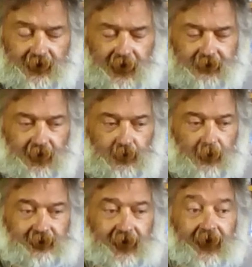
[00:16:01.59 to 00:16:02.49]
deactivated
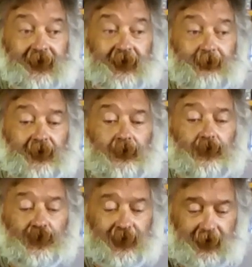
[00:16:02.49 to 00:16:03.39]
guns, and he'd been
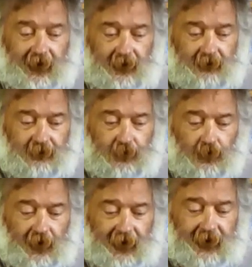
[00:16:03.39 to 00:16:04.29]
looking
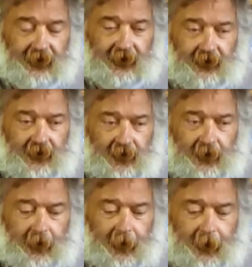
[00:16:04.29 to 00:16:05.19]
for a,
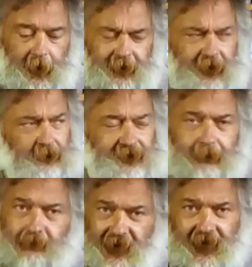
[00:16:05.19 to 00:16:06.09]
I think it was a
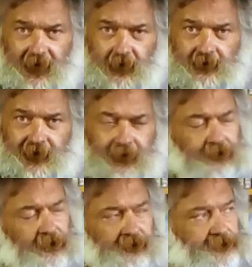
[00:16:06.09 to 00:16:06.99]
mini user, I
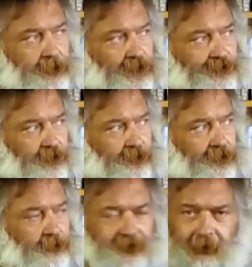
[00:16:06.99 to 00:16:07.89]
don't think it was a micro, I
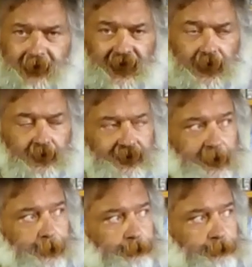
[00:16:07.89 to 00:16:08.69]
think it was a mini user,